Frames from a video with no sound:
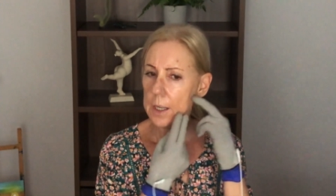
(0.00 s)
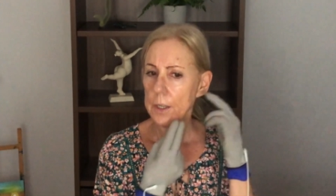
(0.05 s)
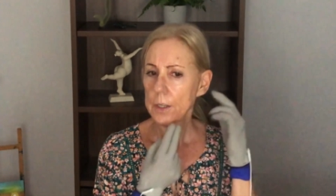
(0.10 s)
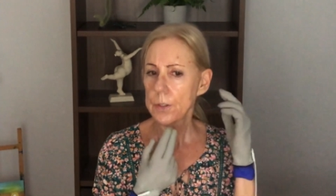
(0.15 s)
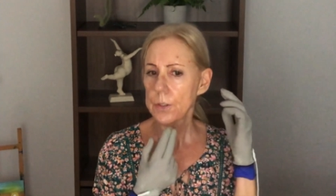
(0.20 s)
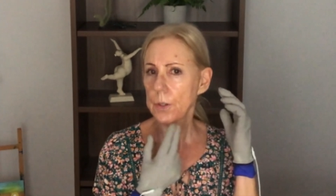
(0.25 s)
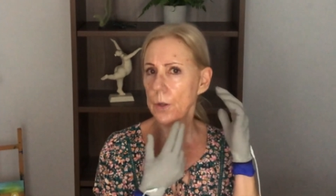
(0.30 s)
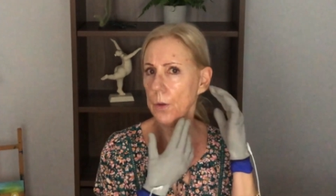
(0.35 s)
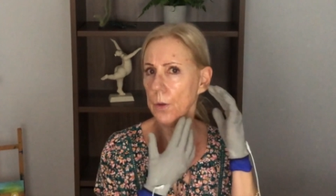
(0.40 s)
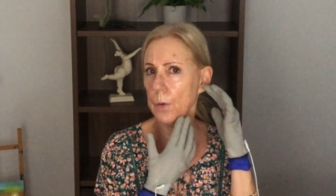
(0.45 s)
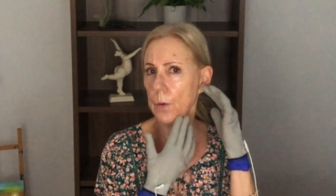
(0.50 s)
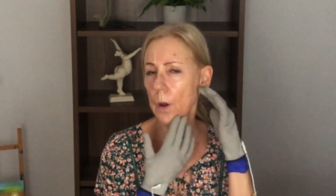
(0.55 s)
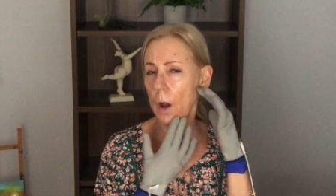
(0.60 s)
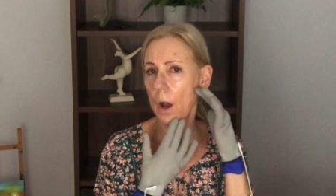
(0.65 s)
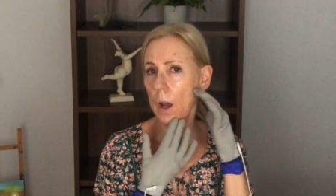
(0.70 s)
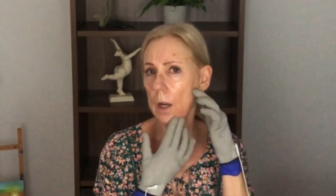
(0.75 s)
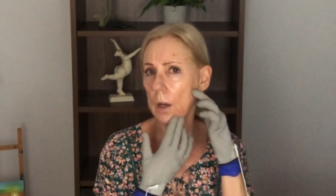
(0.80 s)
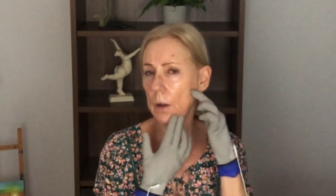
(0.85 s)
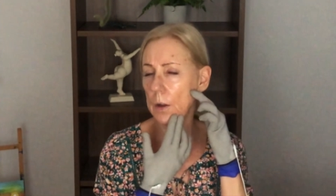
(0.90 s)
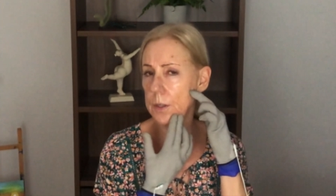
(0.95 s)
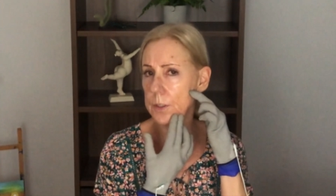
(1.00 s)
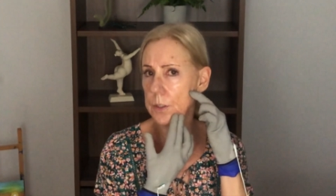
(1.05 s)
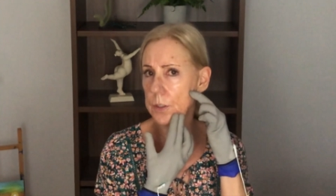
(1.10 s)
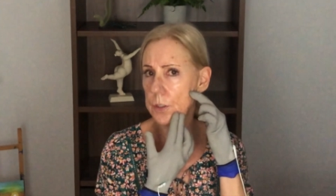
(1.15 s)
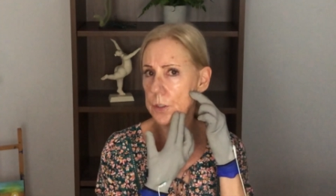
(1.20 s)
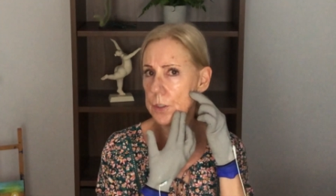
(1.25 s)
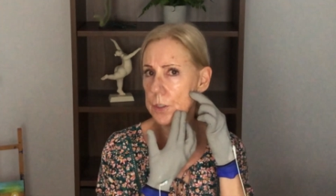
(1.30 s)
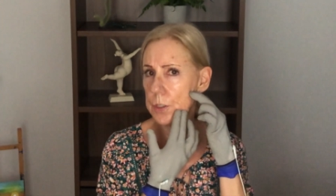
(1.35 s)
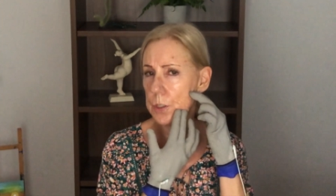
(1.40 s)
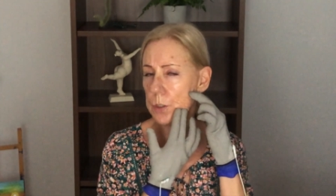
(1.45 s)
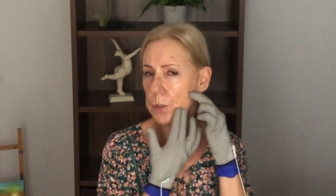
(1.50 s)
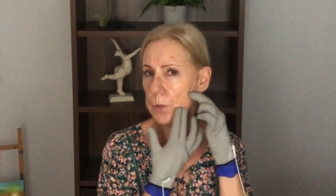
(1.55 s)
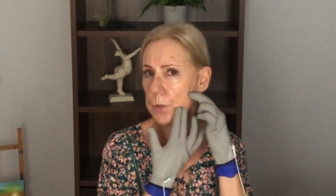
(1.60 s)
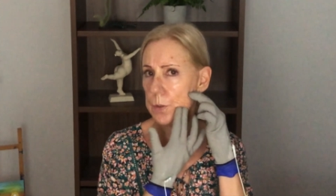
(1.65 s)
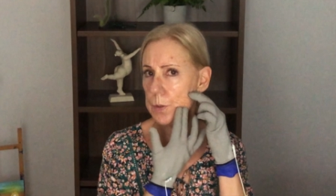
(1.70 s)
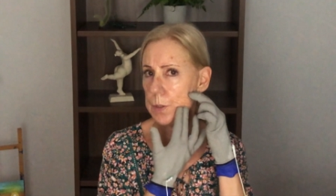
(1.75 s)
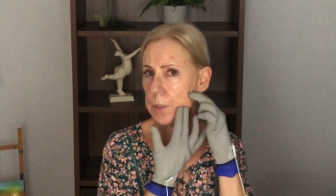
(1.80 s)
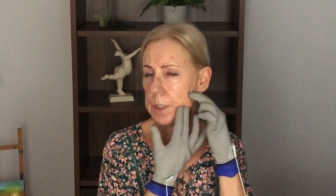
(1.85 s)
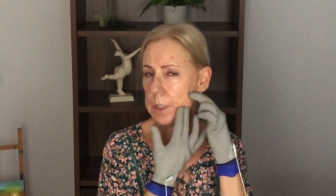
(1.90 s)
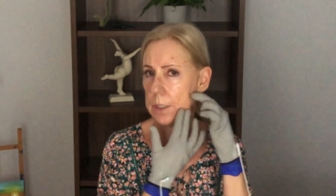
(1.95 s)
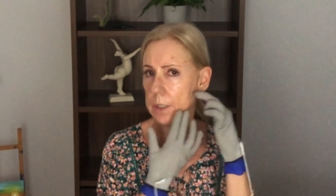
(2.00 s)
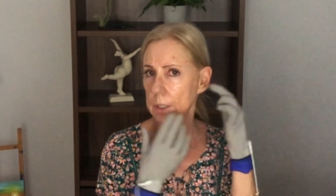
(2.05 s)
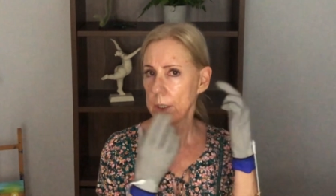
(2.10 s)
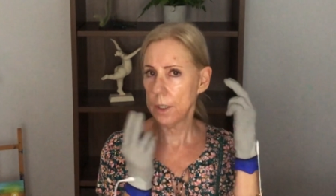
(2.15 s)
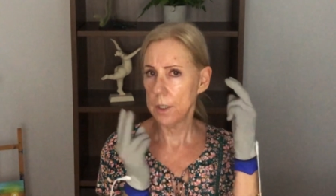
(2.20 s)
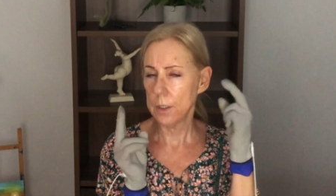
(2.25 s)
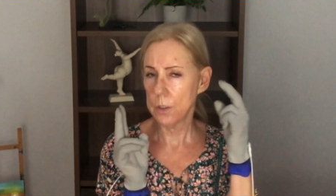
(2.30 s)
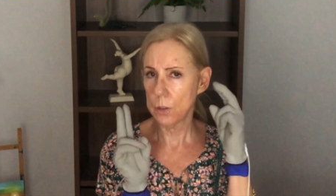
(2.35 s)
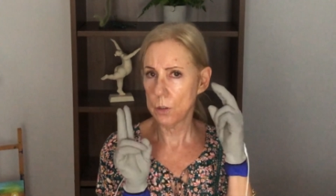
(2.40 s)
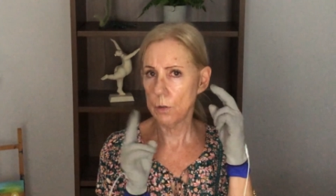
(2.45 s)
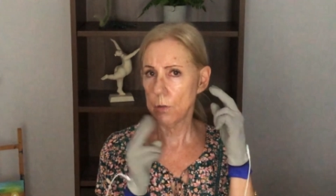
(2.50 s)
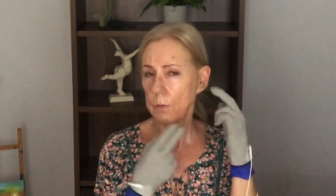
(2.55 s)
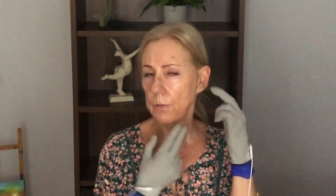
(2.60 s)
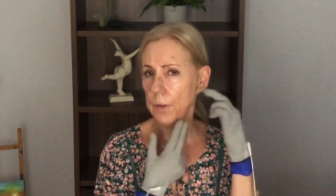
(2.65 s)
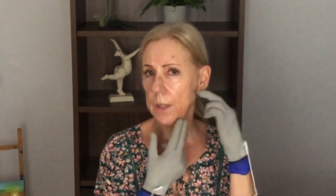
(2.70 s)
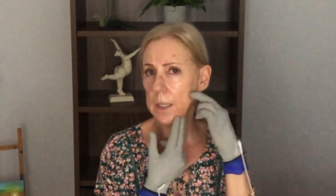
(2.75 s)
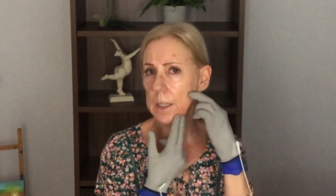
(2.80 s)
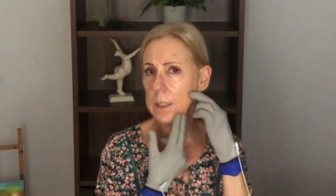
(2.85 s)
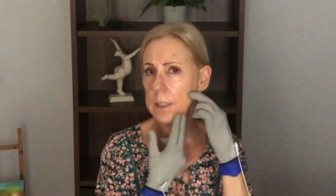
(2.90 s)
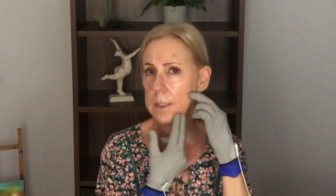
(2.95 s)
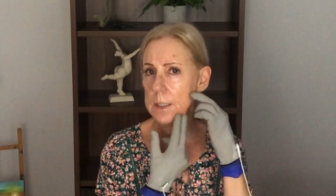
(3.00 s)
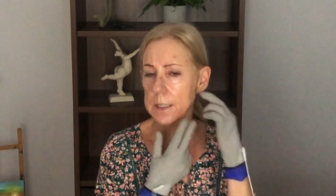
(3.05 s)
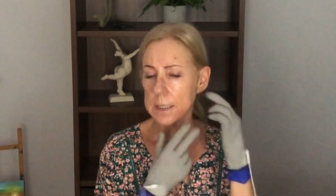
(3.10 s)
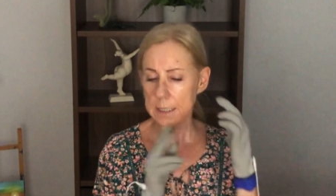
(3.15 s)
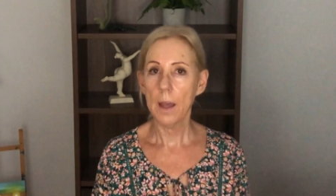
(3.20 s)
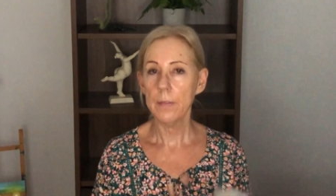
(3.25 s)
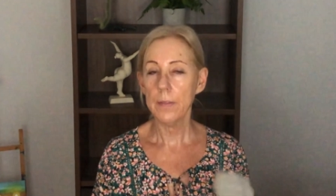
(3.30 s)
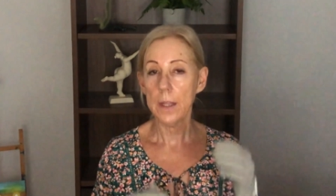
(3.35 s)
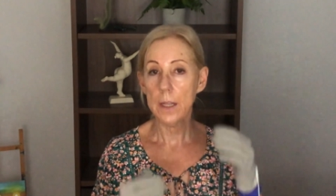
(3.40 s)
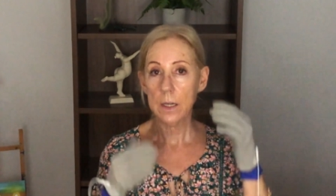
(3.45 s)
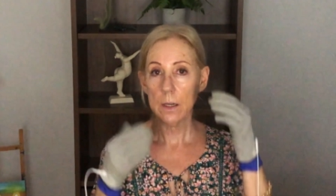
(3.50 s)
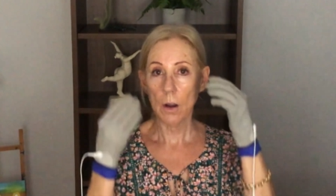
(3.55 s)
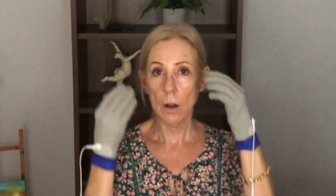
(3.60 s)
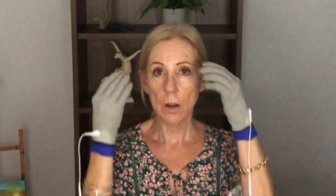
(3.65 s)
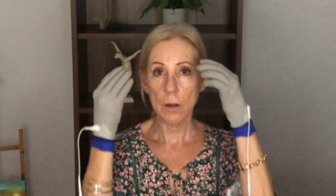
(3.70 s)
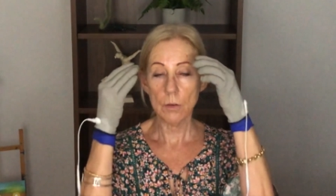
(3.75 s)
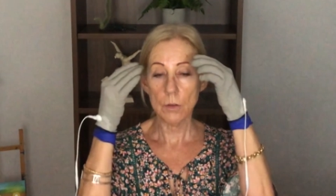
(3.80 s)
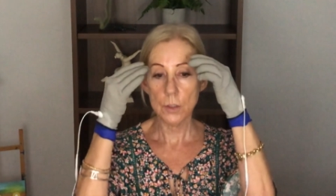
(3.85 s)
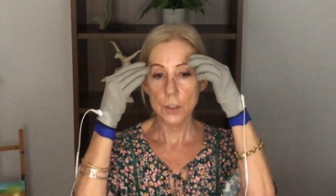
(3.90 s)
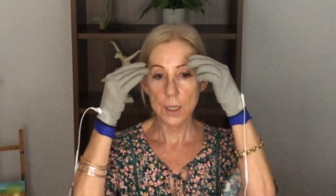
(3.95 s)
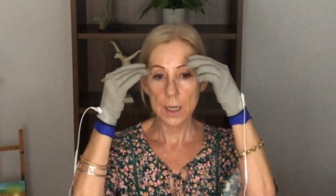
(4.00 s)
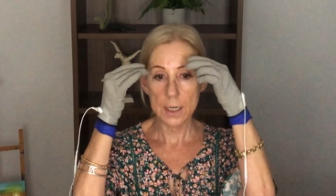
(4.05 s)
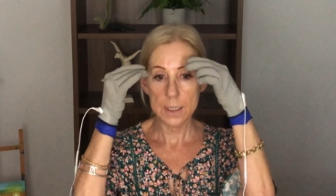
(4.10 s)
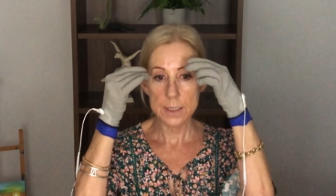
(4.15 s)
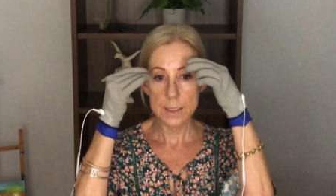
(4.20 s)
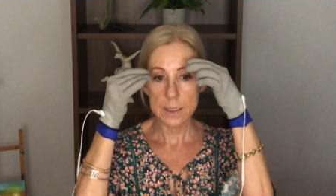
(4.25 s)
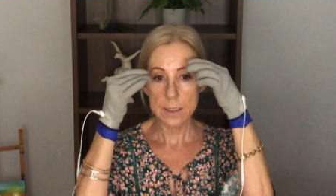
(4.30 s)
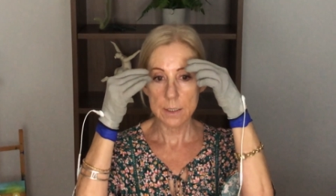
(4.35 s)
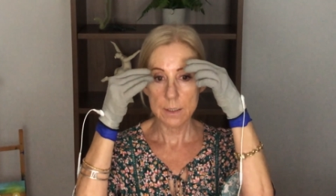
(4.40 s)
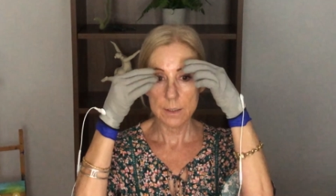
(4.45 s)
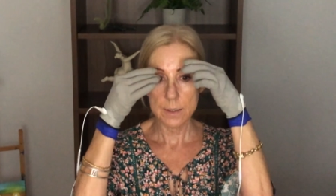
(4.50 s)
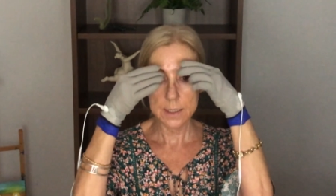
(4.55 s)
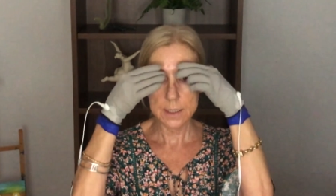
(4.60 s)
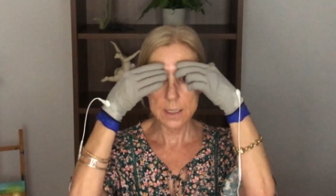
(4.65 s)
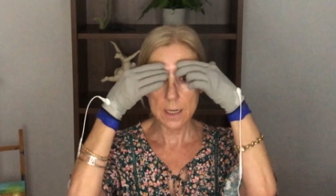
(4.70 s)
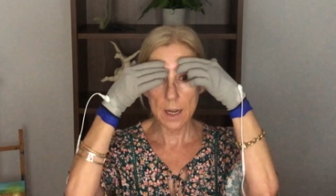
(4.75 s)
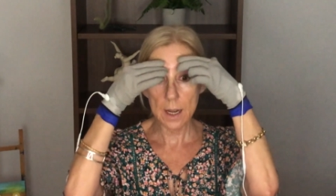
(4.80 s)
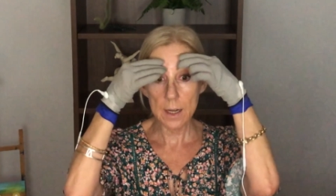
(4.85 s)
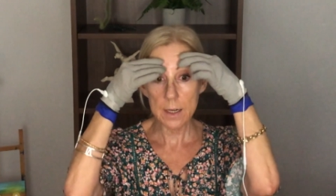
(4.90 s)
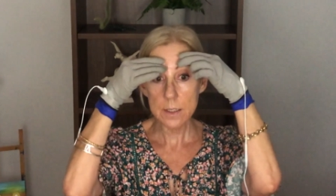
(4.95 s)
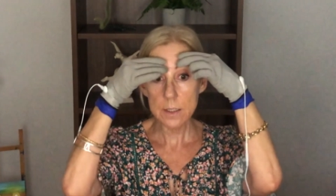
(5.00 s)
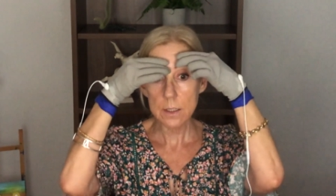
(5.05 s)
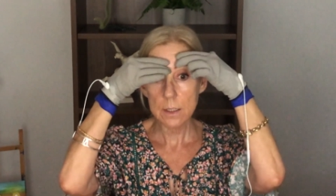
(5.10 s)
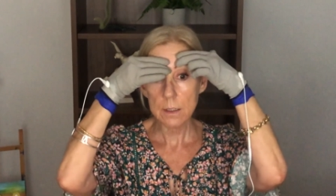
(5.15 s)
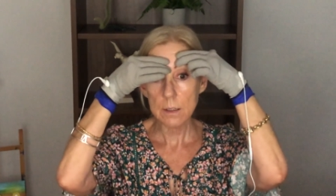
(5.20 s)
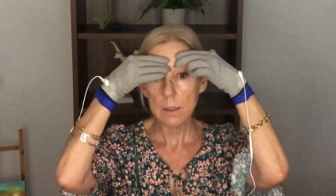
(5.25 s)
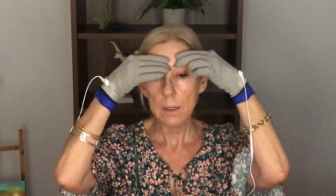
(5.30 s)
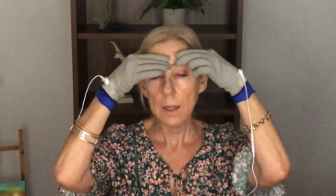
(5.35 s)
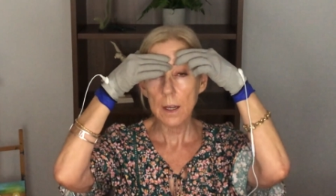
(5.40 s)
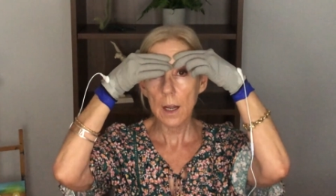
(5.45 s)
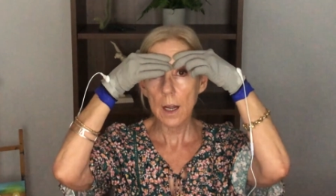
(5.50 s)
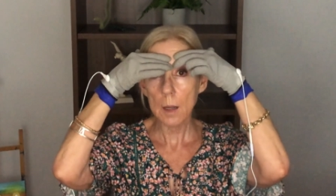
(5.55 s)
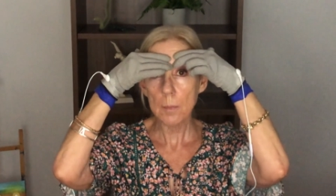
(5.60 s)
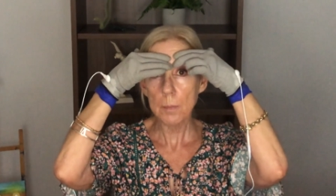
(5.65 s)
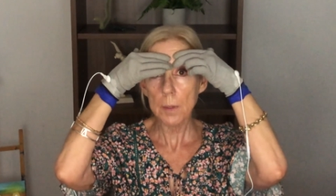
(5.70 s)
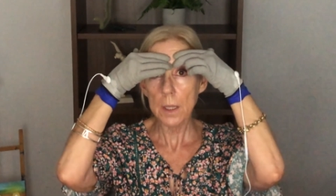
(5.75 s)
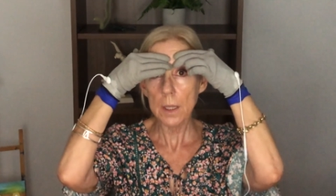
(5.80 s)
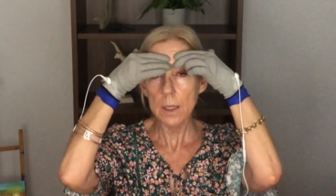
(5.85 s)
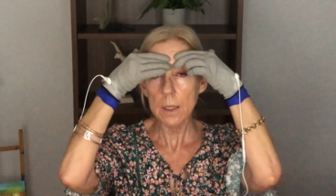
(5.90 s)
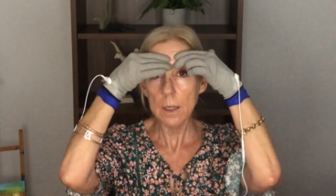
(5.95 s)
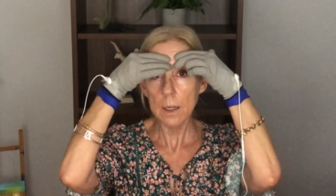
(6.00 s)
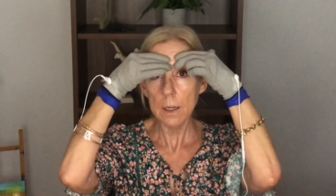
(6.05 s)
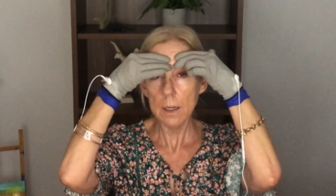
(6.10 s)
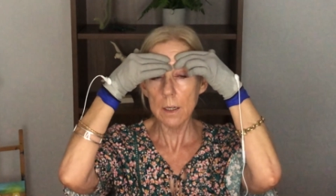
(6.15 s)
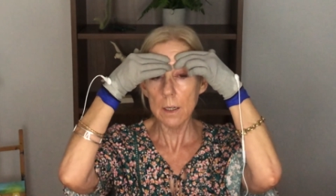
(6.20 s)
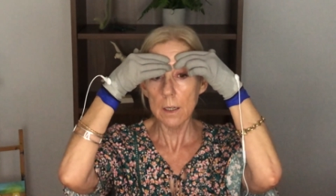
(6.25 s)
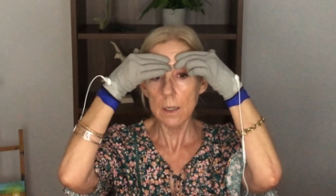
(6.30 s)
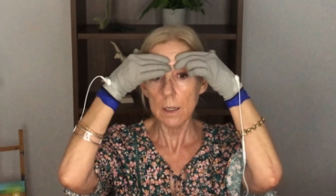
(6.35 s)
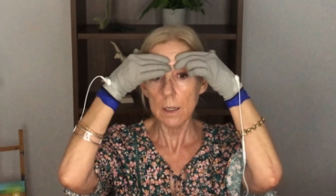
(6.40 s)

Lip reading: So I like to just use the two fingers, and then I'll just start up here